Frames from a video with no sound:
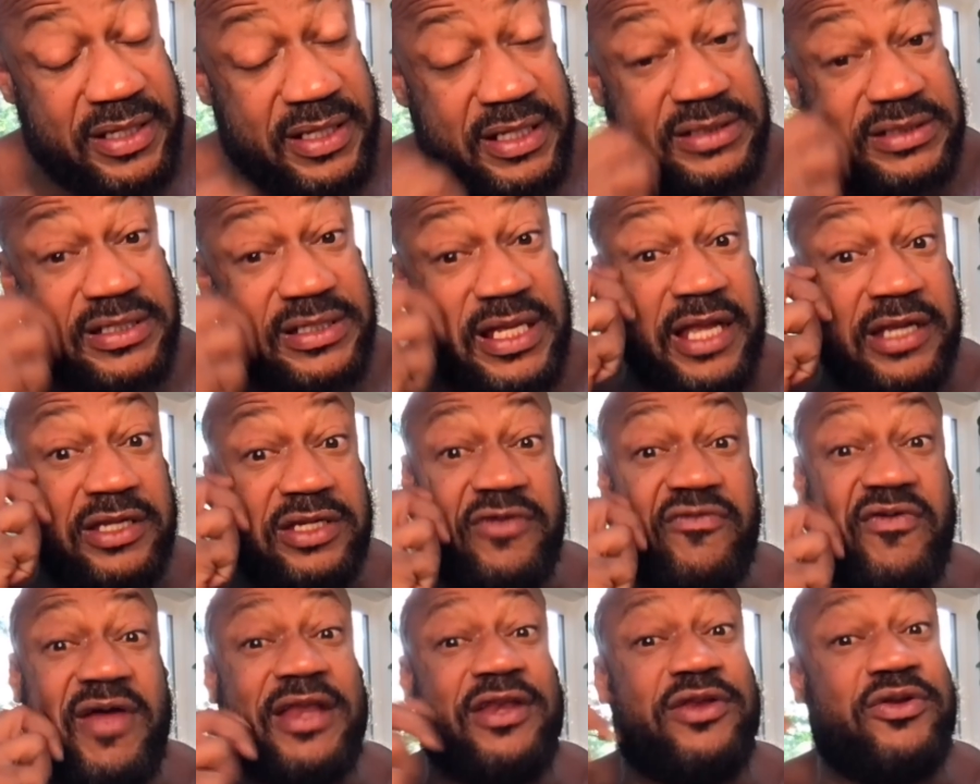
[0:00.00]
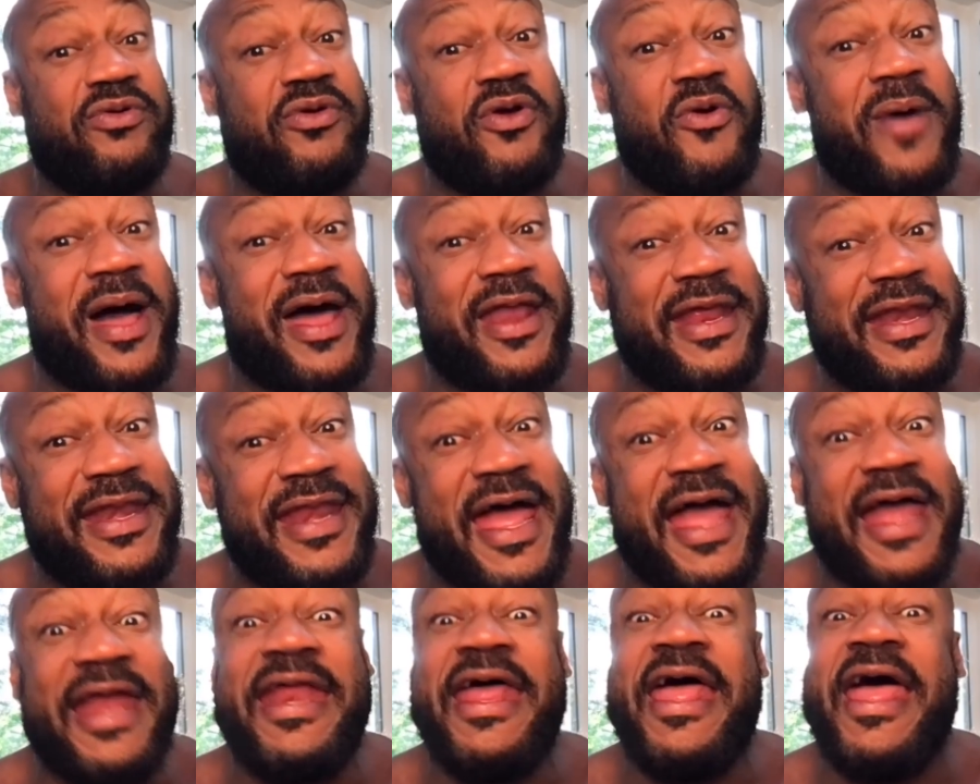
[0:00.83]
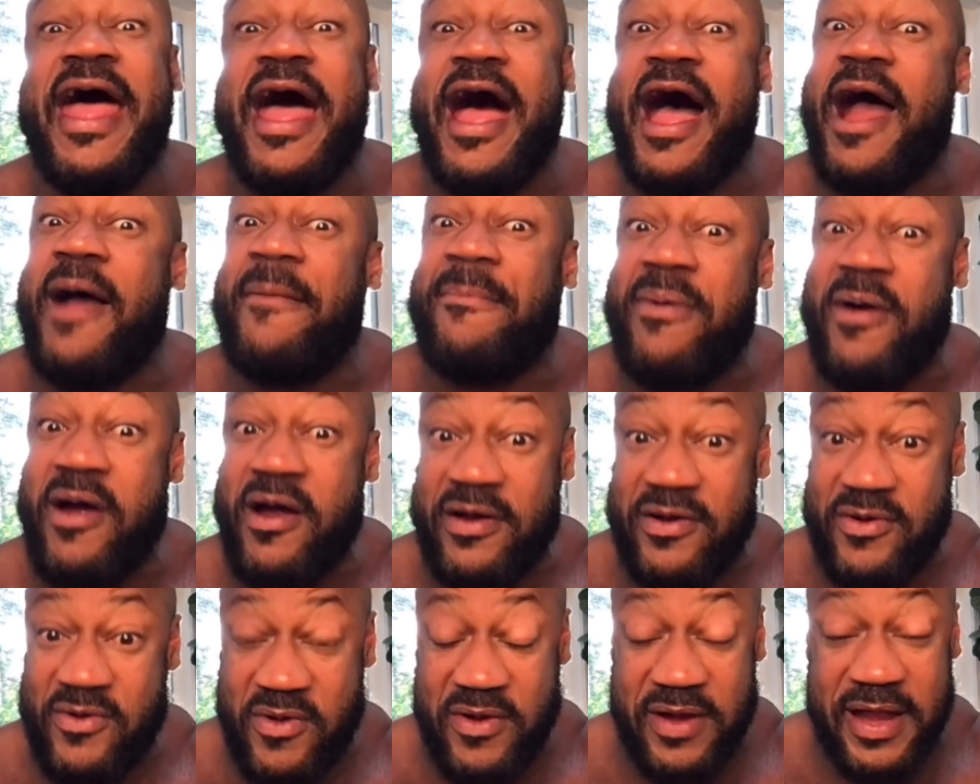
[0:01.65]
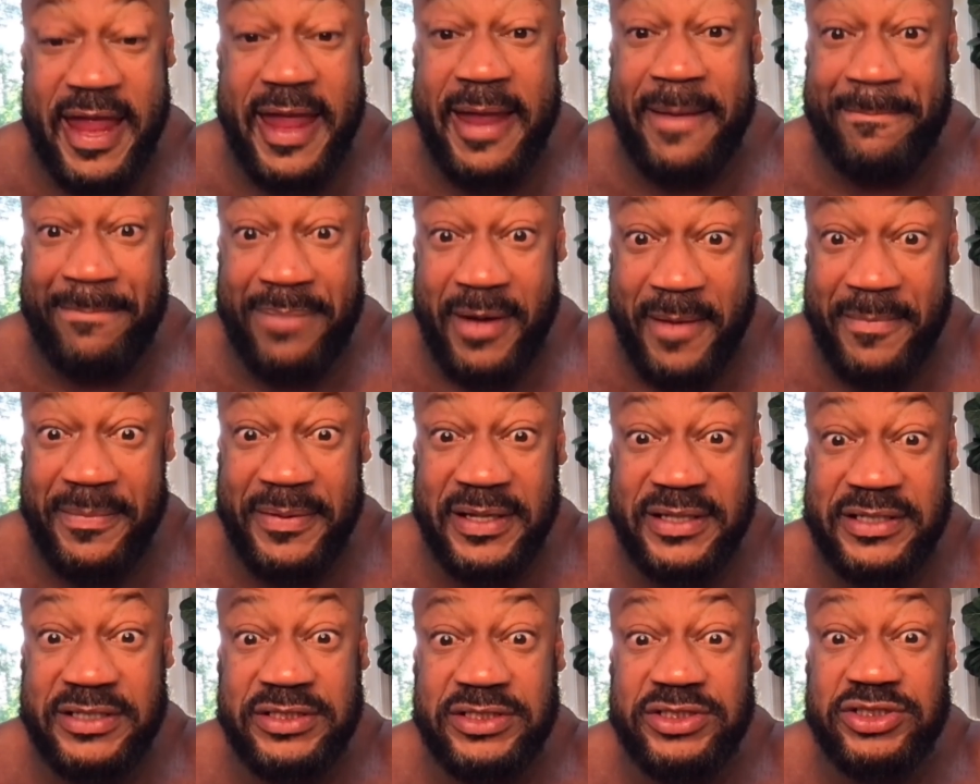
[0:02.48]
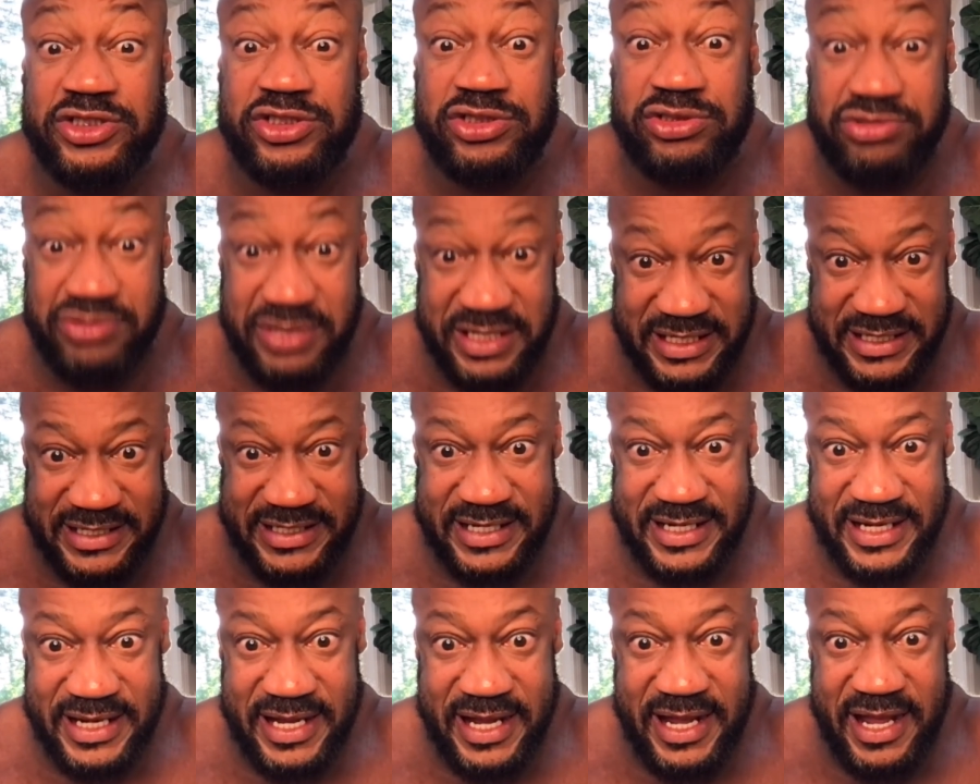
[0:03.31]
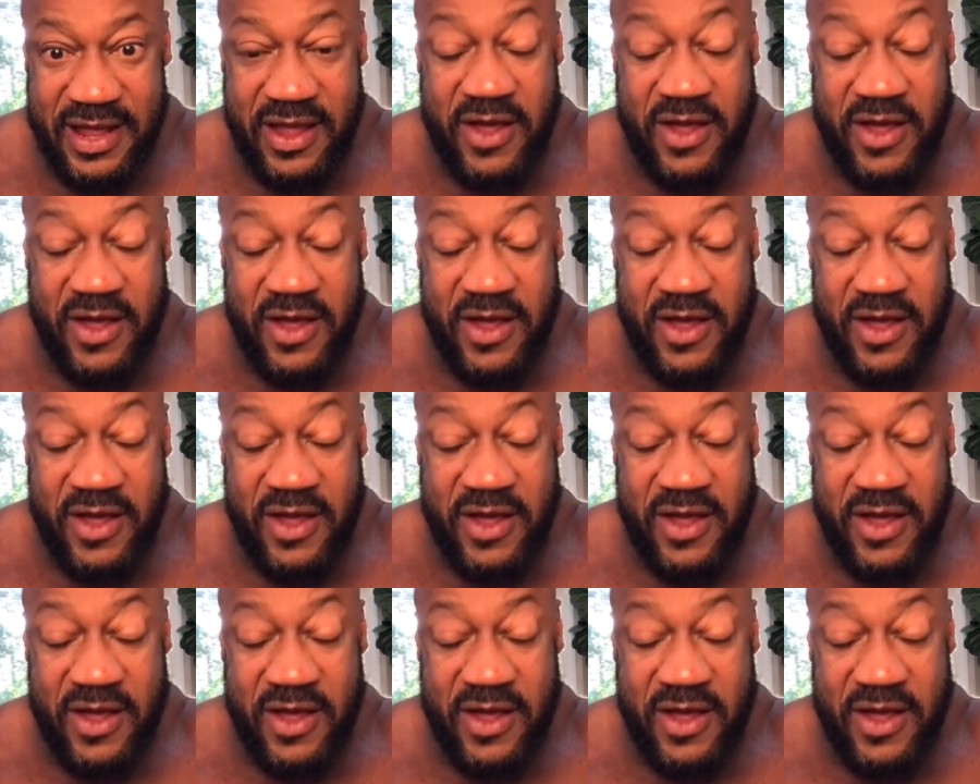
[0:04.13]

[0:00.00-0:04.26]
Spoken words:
If I do go out at night, I park on a public street.